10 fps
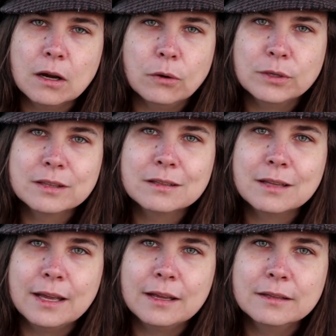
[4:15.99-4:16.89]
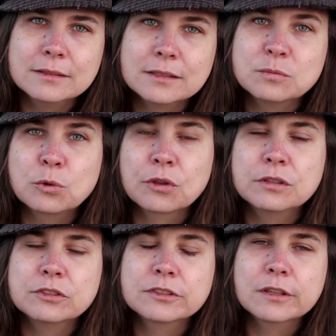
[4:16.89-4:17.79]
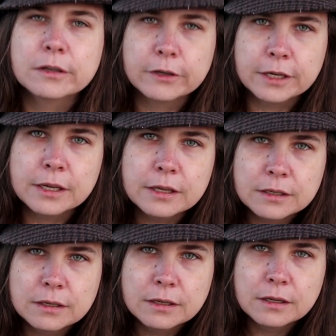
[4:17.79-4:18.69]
Owning the land is more than just clearing it.